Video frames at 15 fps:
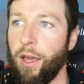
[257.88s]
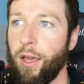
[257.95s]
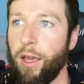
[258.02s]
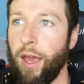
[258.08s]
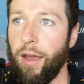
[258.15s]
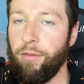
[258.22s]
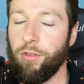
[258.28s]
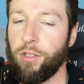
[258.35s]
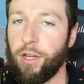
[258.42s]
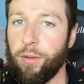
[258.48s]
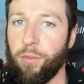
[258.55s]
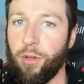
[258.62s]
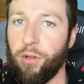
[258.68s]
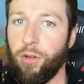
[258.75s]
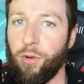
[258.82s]
every
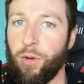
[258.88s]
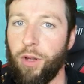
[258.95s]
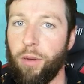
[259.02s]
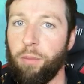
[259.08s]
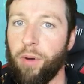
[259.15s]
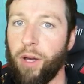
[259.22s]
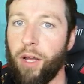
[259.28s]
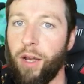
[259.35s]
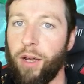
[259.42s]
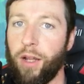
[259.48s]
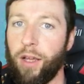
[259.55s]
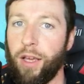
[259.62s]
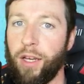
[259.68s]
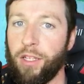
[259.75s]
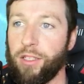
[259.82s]
time you do it, but
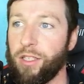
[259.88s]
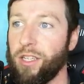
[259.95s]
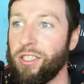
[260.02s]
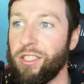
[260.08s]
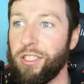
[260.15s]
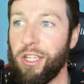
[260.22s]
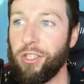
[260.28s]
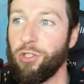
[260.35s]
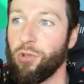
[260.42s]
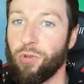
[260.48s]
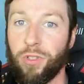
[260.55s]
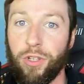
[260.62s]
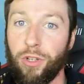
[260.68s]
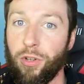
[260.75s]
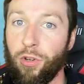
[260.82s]
it is essential
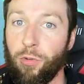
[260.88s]
to do